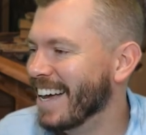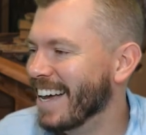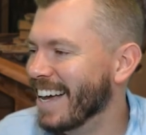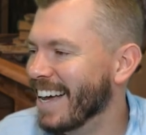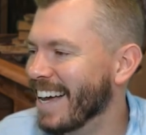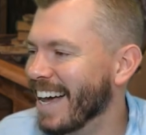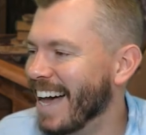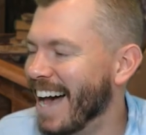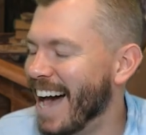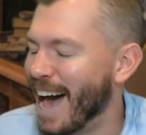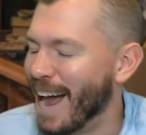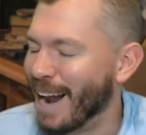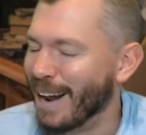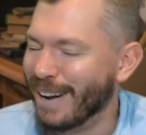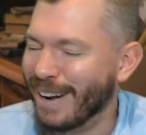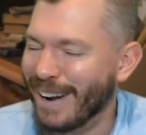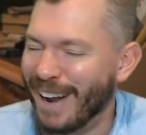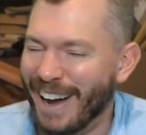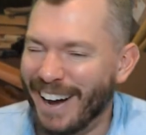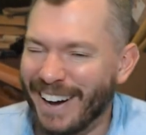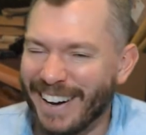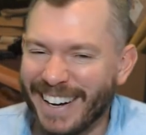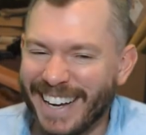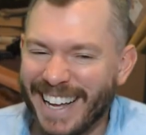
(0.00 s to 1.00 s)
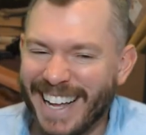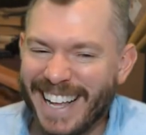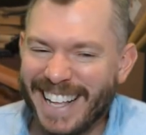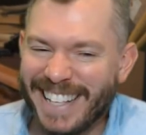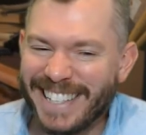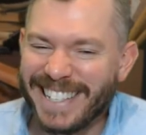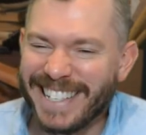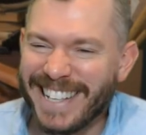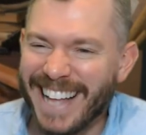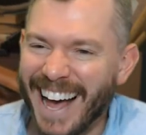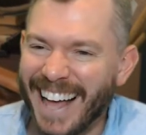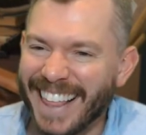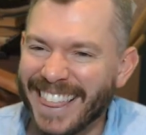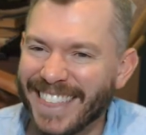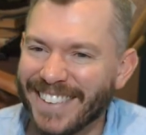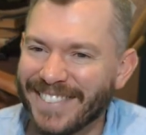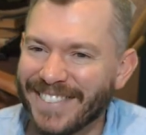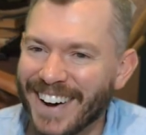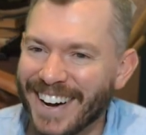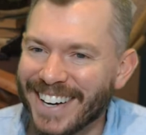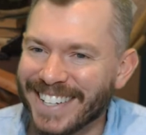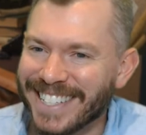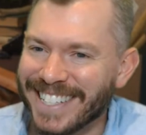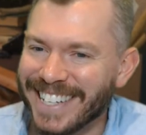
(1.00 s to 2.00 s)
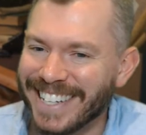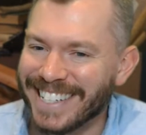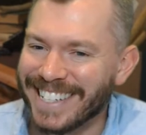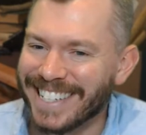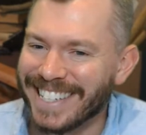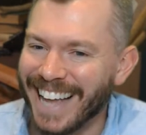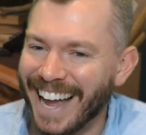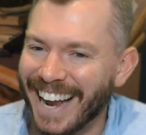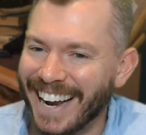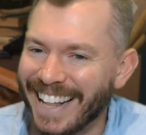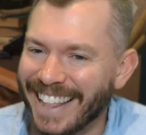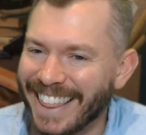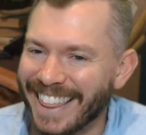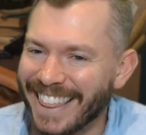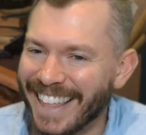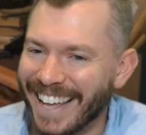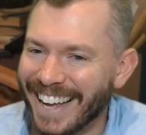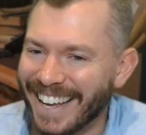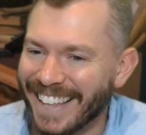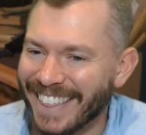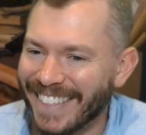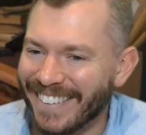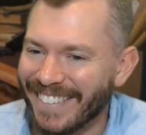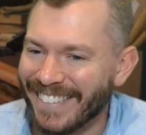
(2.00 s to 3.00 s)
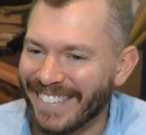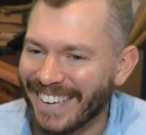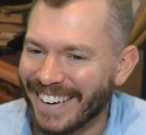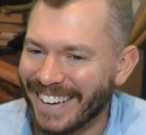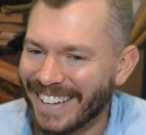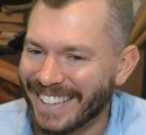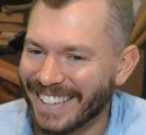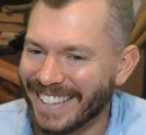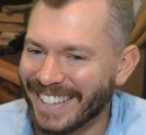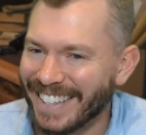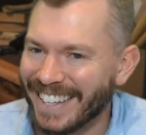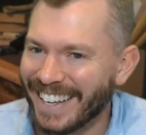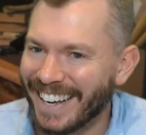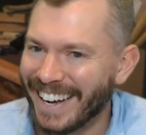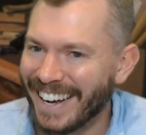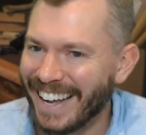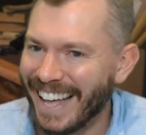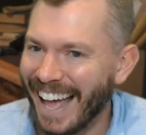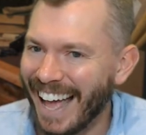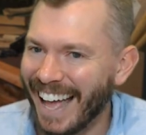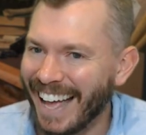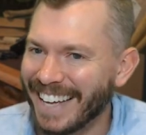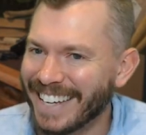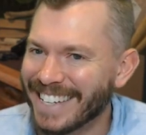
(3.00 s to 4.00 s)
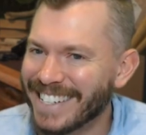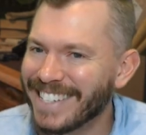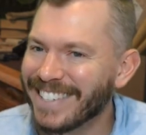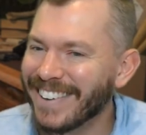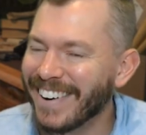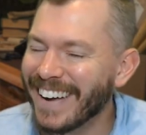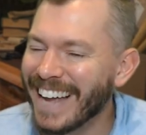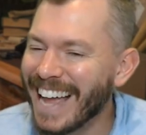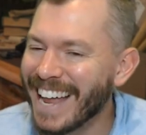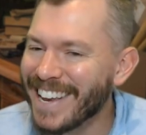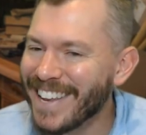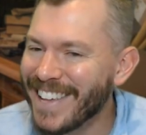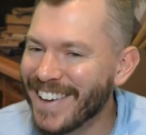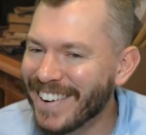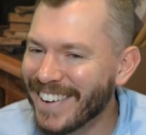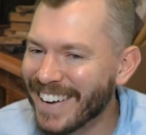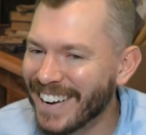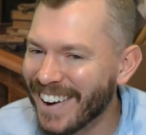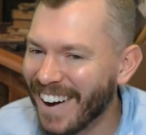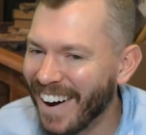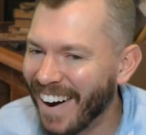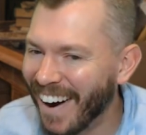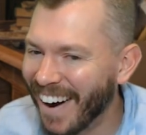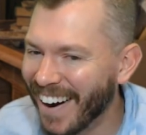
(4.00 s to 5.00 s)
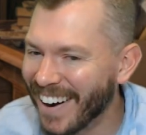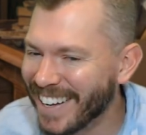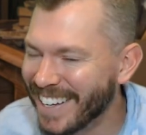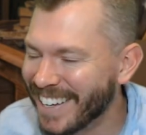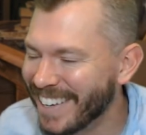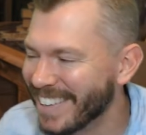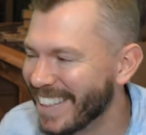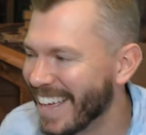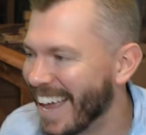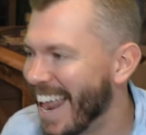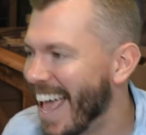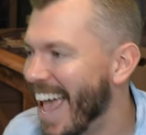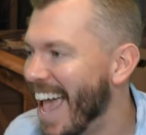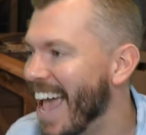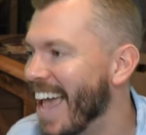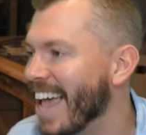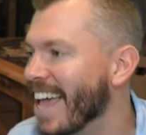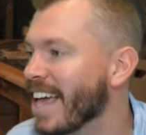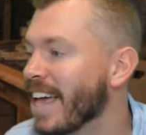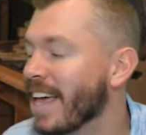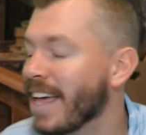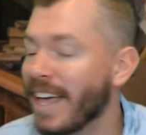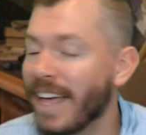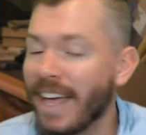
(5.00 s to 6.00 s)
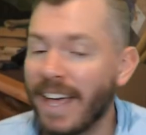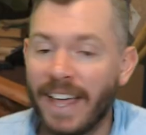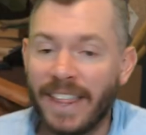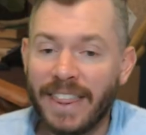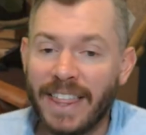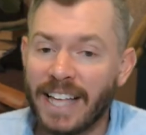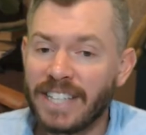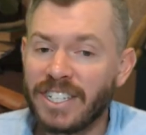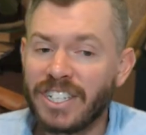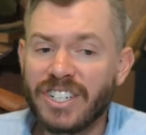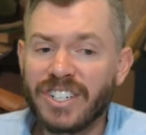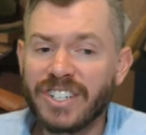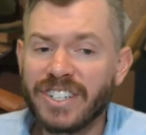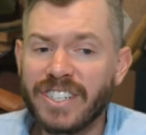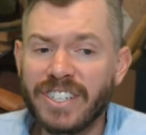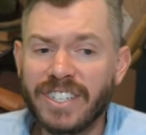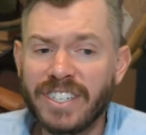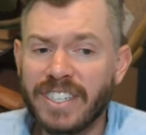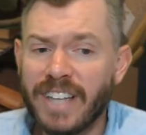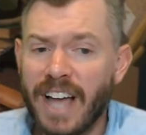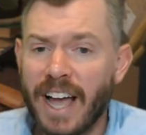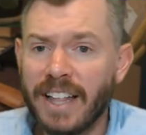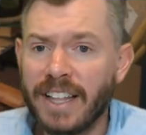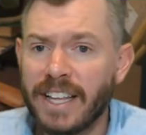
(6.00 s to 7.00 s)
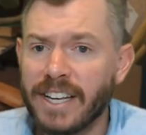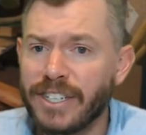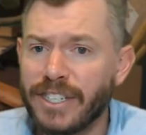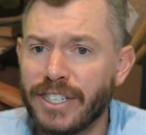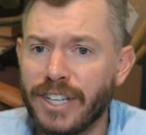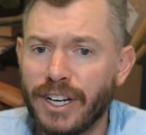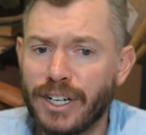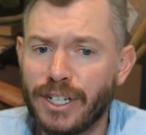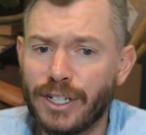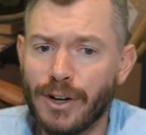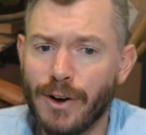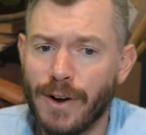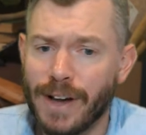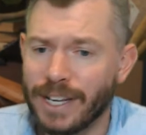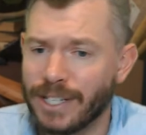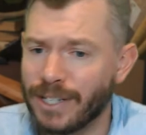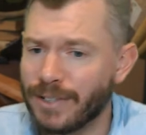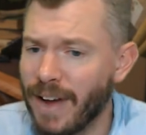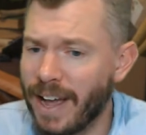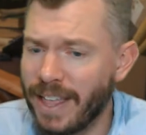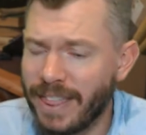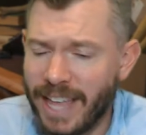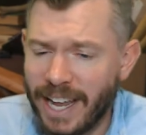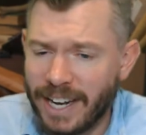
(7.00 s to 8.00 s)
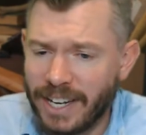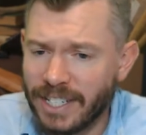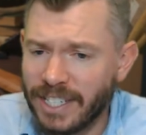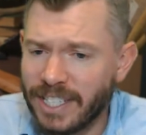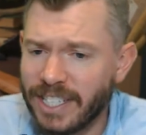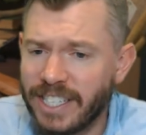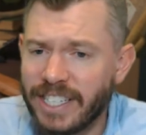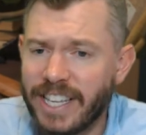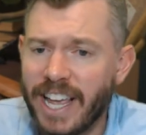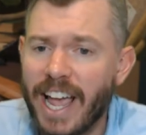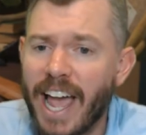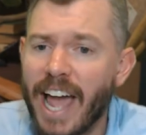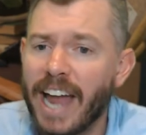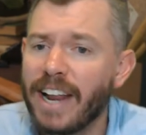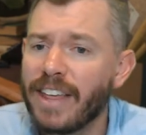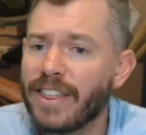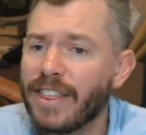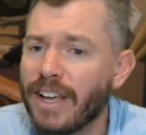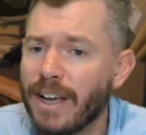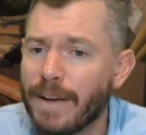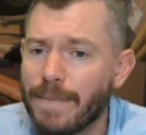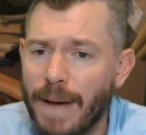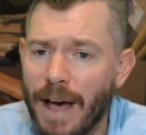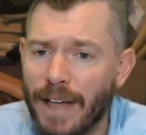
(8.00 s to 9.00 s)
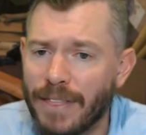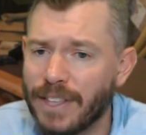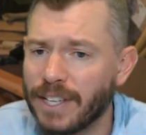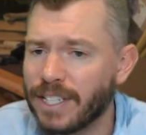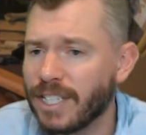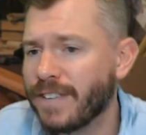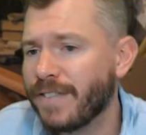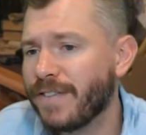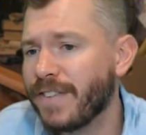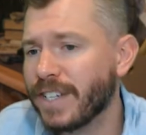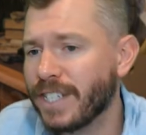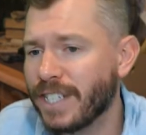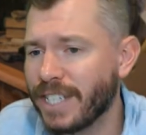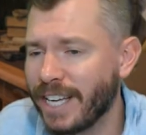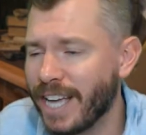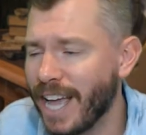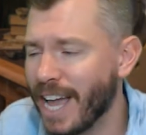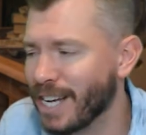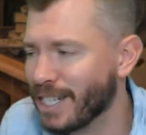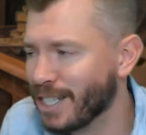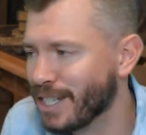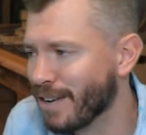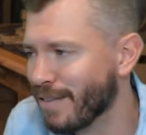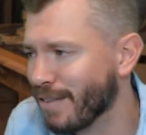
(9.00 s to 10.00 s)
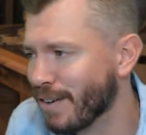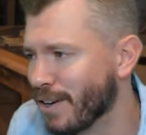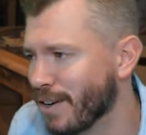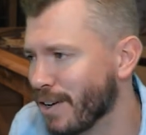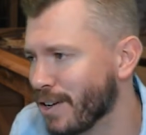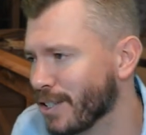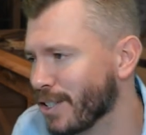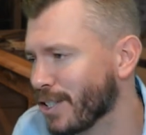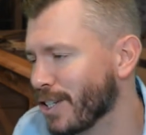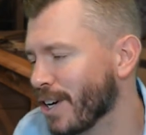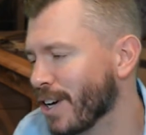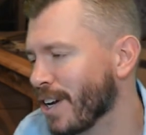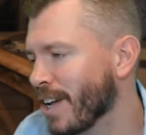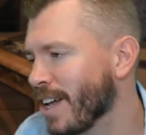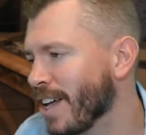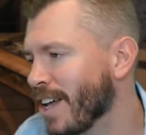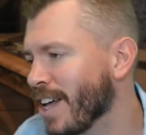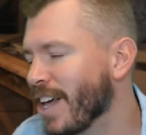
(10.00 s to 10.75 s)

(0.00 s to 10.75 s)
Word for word: I don't know. It's not the most exciting thing in the world. Okay? So again, you can argue that, hey, that's just a stylistic choice, right? That doesn't say anything about the sophistication of a culture.